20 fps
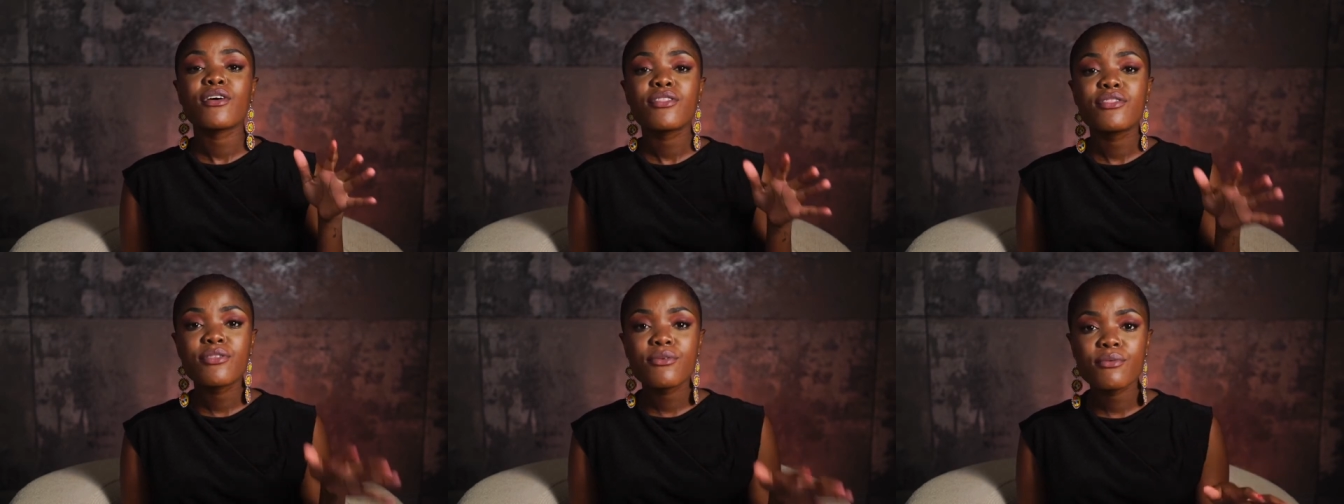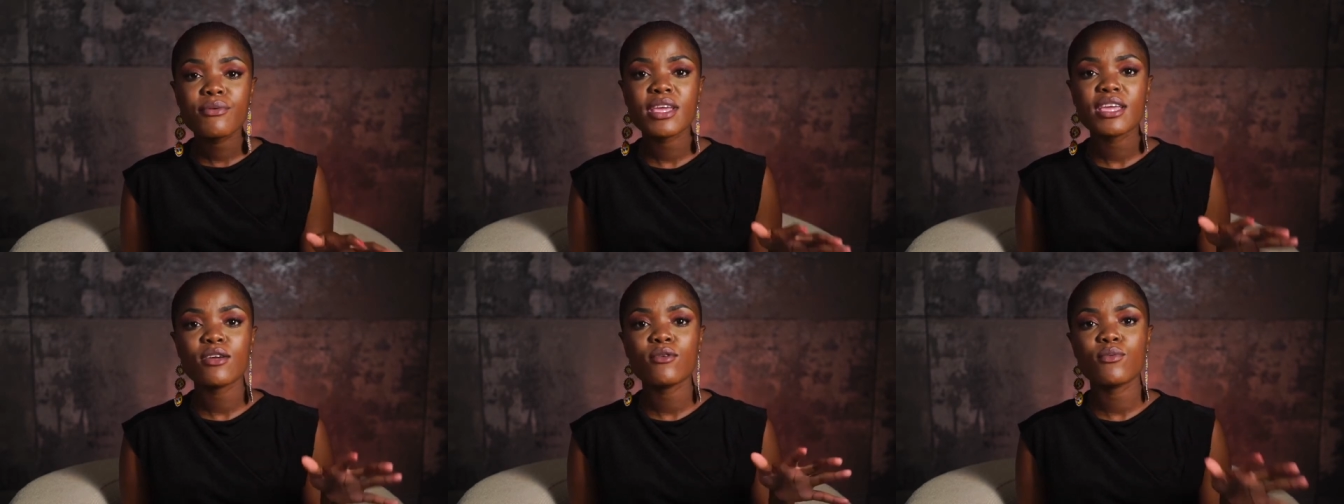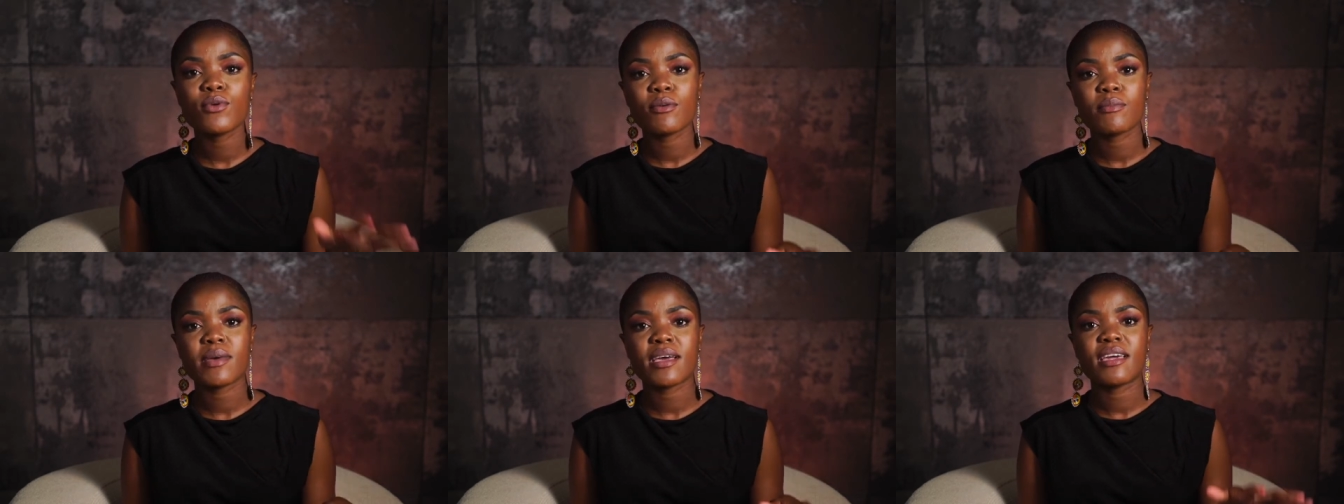three
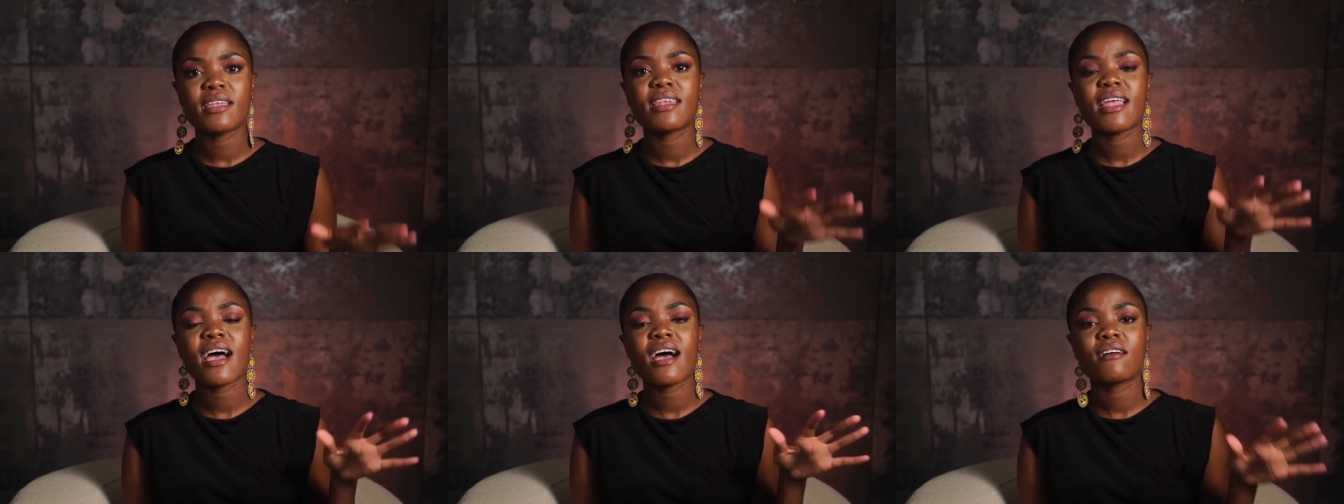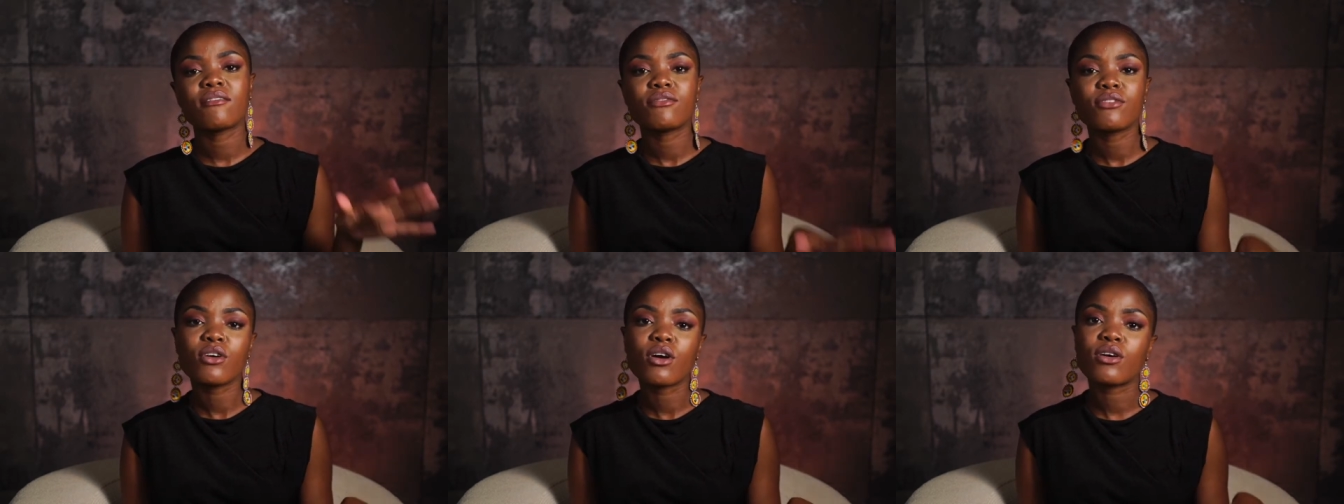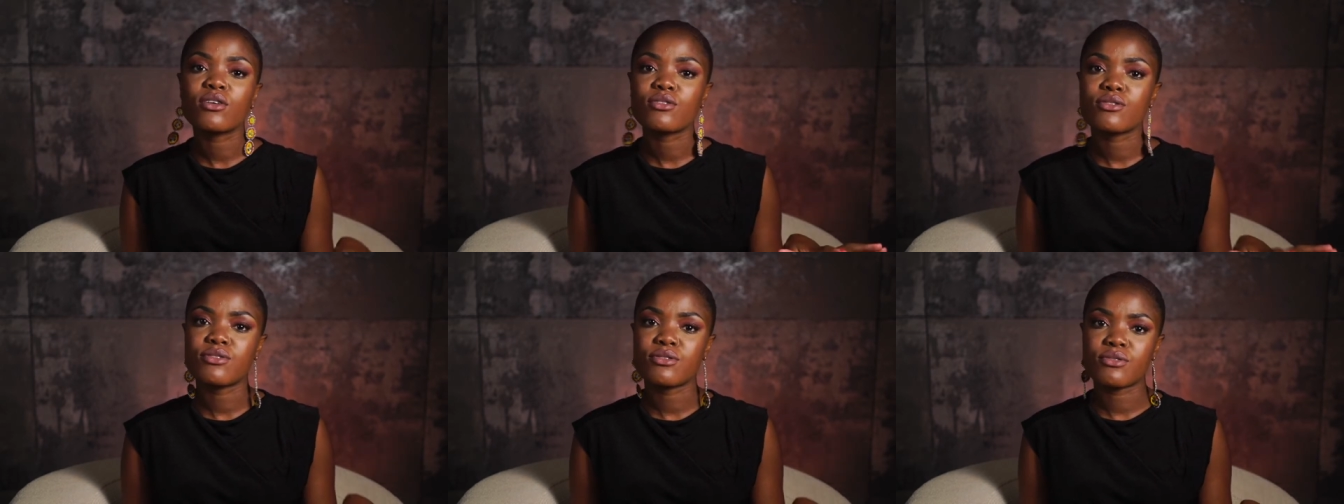women have
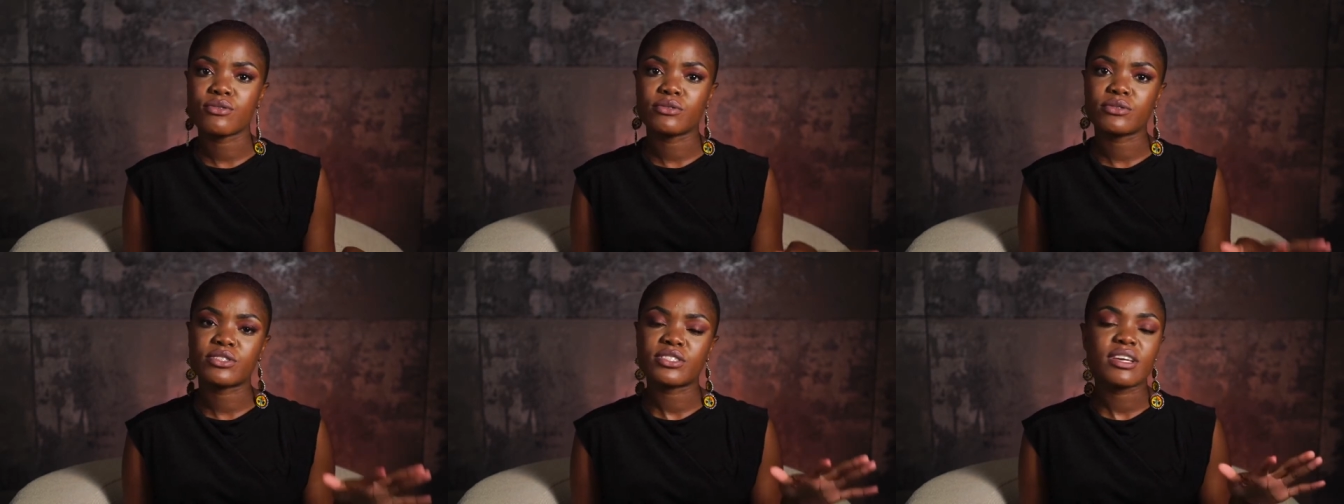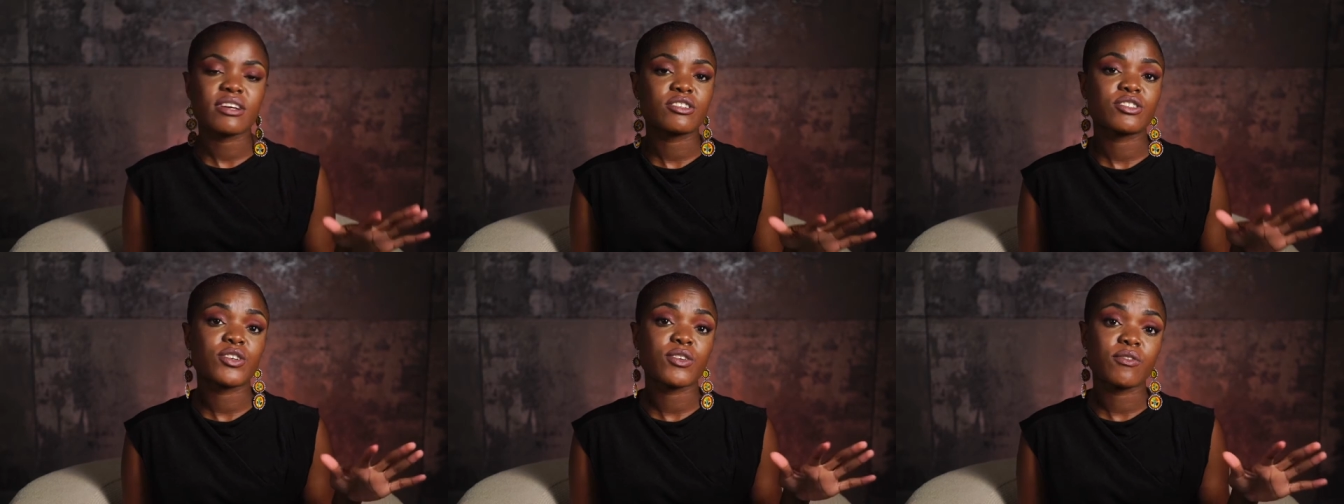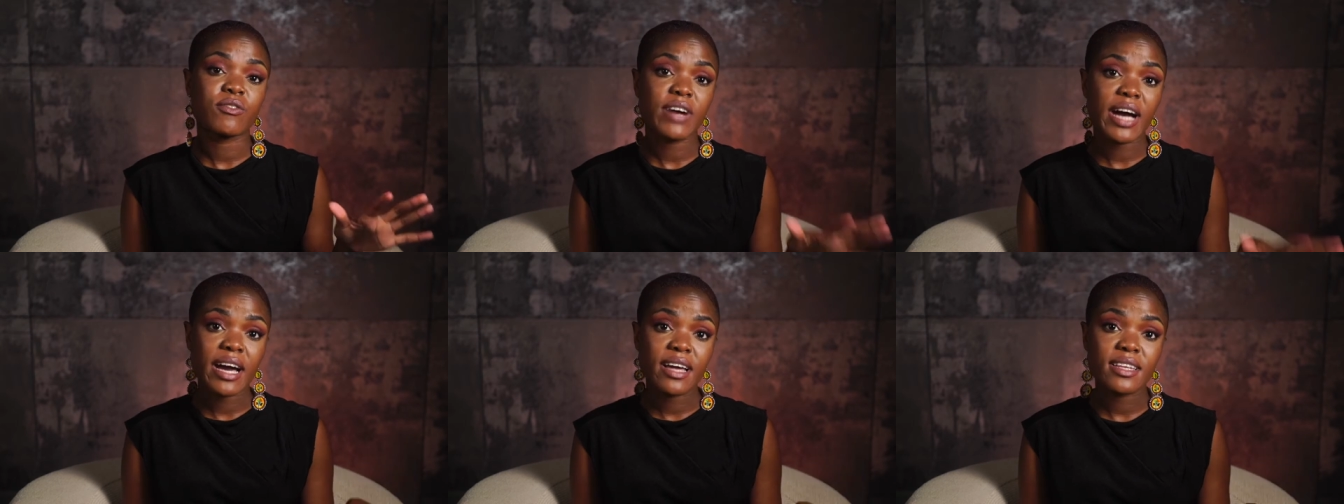gone through sexual
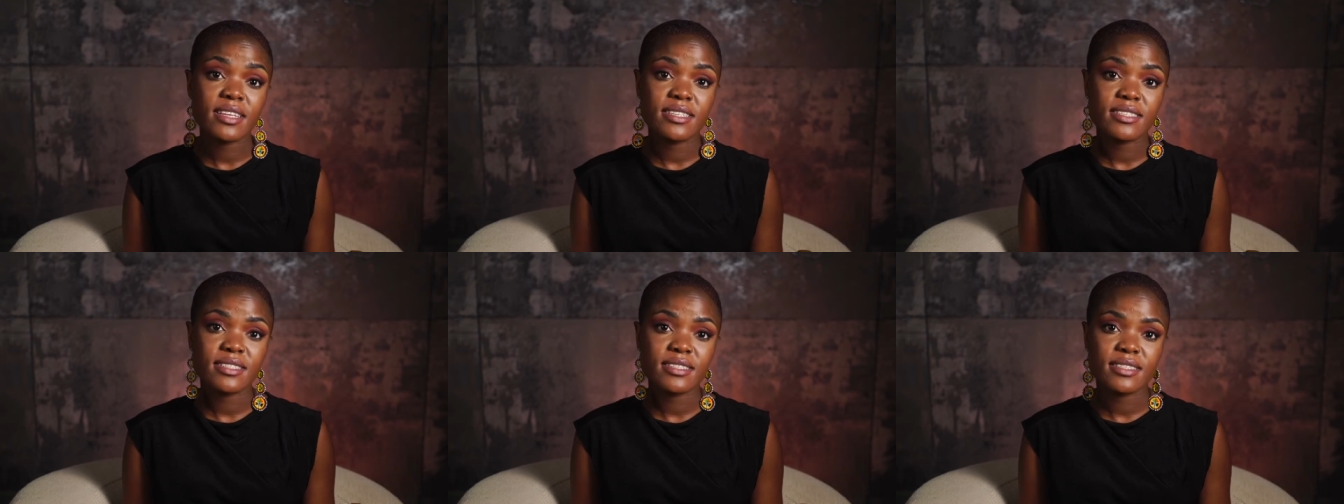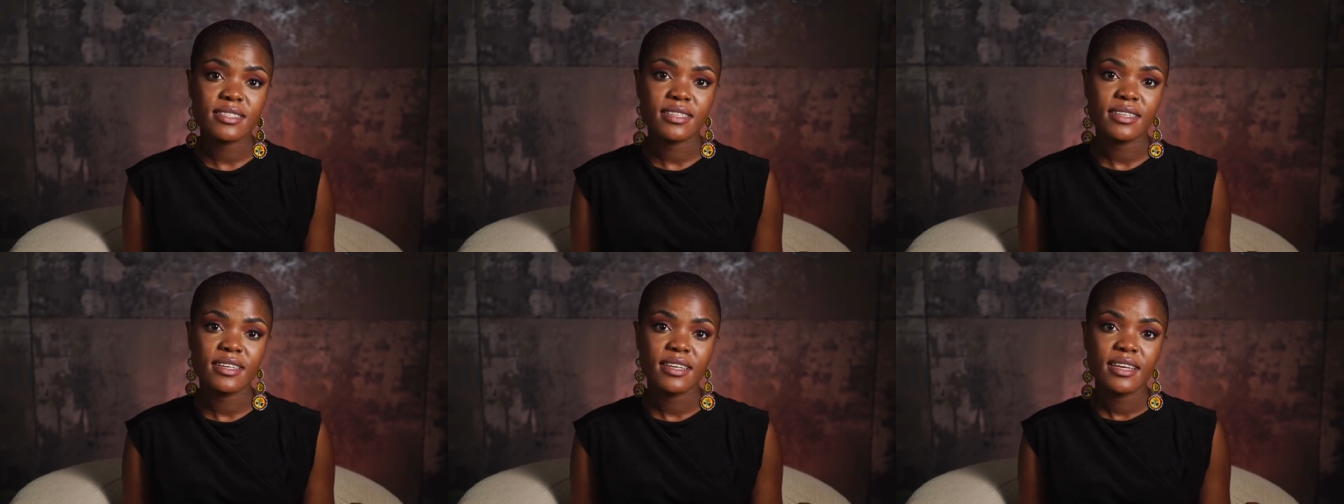violence.